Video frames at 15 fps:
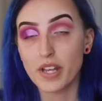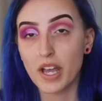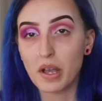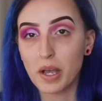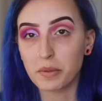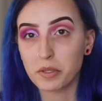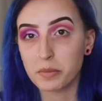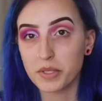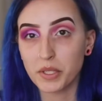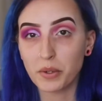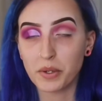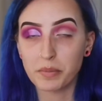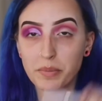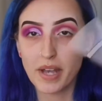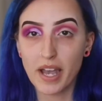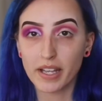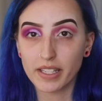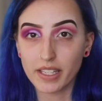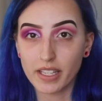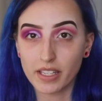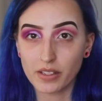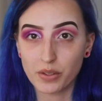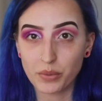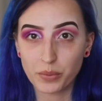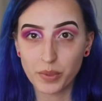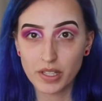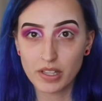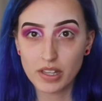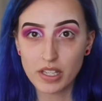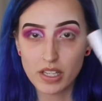I'm going to be going back in
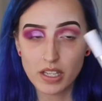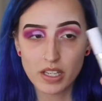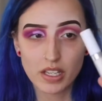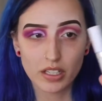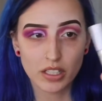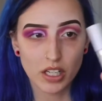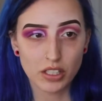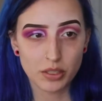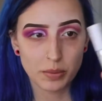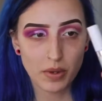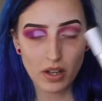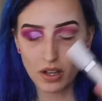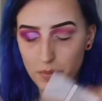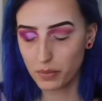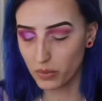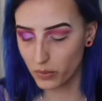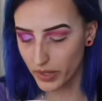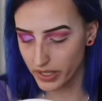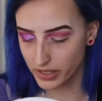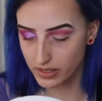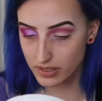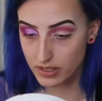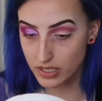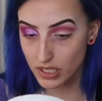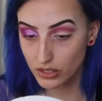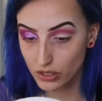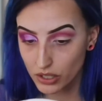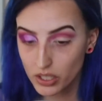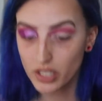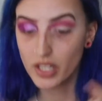with the ColourPop White
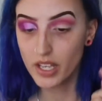Concealer,